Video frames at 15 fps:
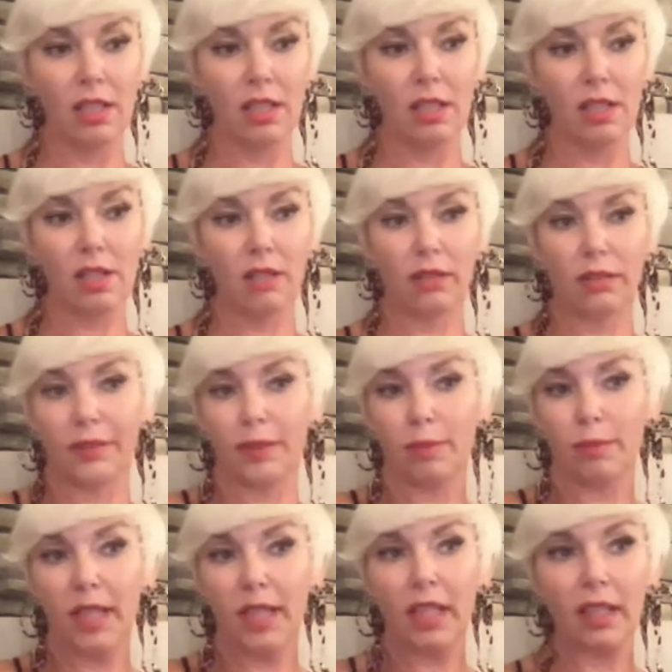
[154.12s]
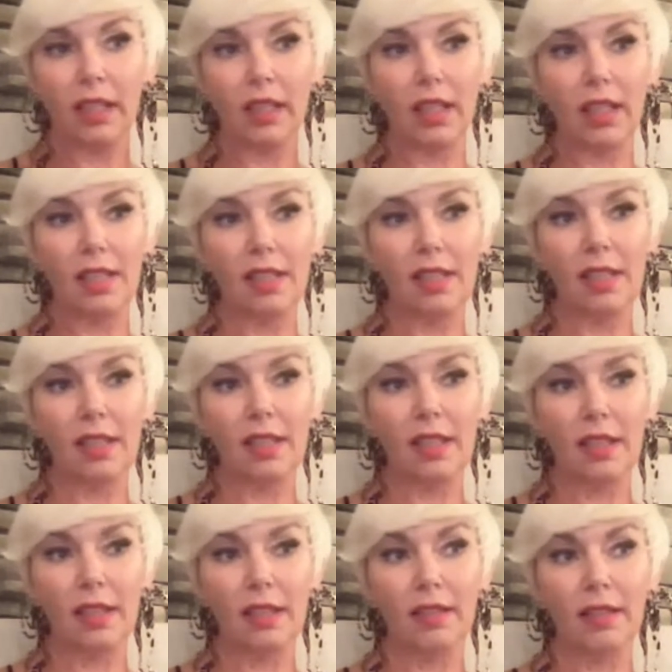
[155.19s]
So for me,
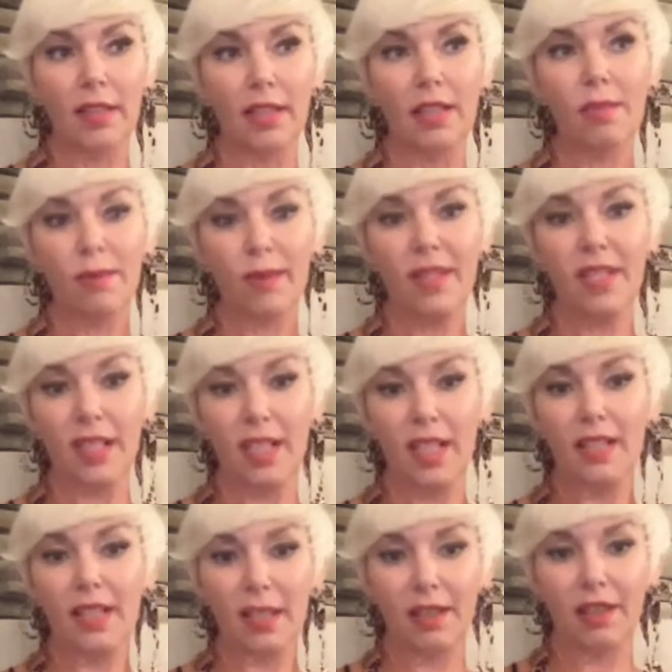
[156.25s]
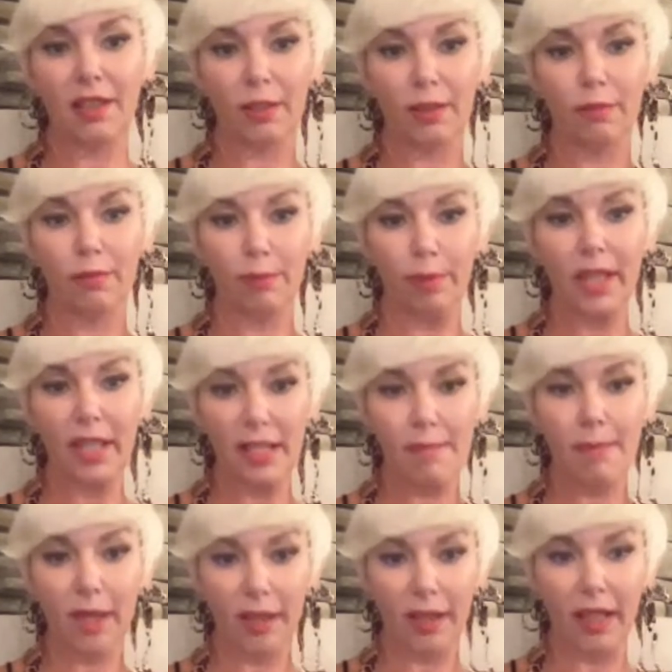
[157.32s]
this was an easy third place
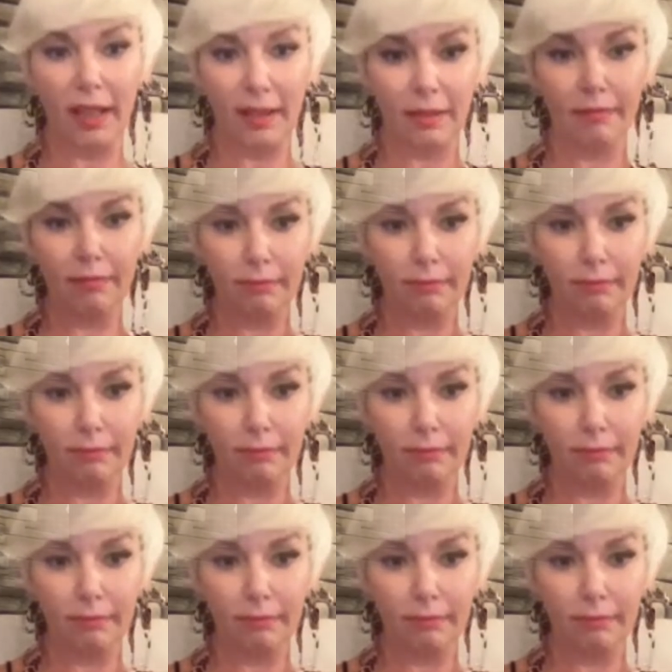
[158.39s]
marking.